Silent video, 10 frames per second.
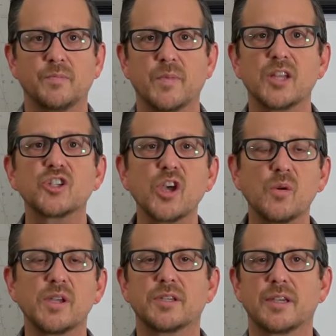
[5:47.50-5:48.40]
It's
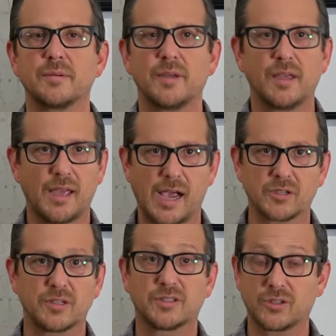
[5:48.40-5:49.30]
so easy,
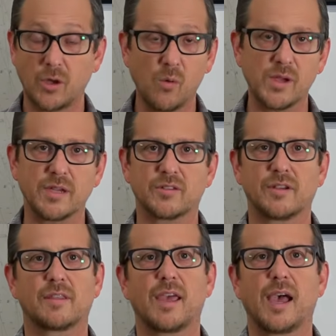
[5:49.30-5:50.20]
actually so
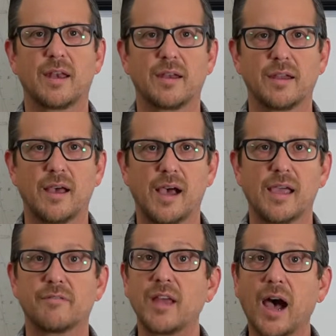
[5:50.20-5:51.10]
easy, that I
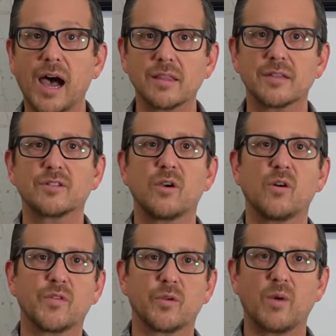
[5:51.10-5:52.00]
have taught this
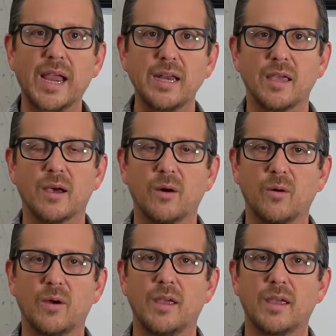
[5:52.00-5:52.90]
over the
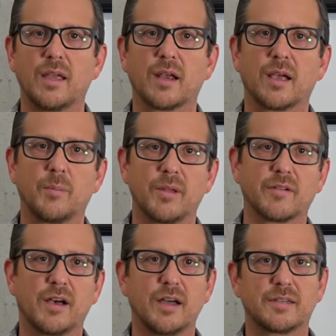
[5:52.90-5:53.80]
radio in a couple
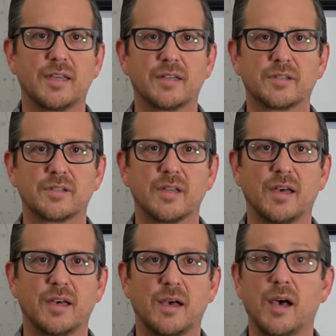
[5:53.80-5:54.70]
of contests
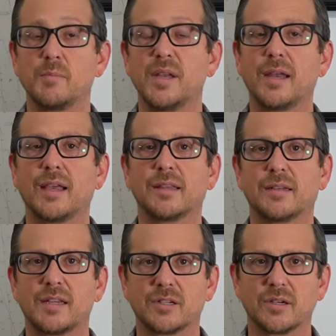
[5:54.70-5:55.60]
on Midnight in the
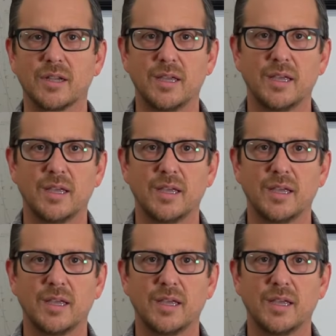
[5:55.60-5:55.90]
Desert.